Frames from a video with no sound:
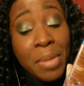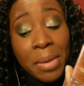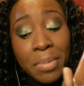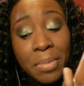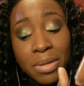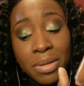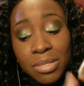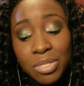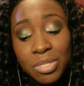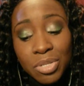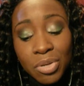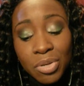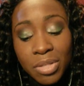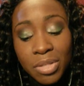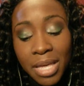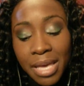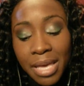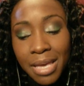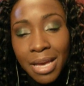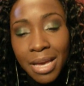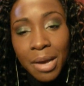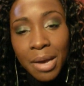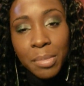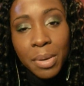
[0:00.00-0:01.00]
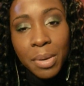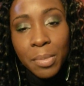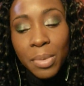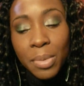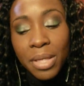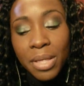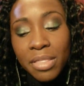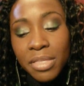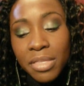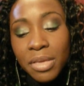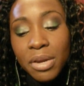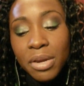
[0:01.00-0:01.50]
Maybe until they come up
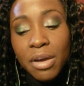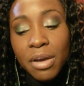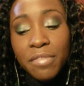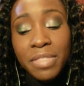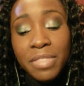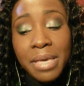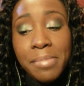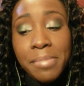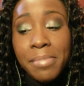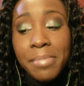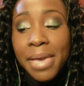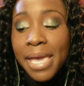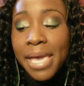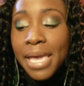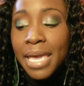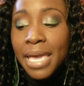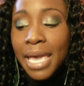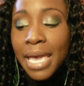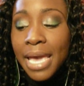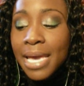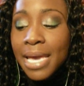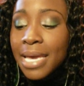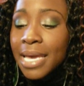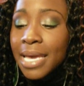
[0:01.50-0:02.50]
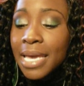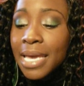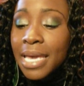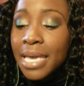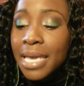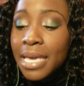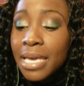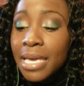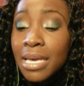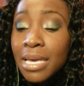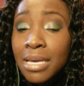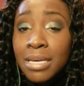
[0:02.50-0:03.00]
with, if they make
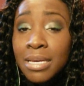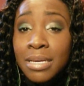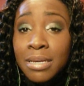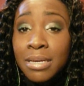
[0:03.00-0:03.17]
a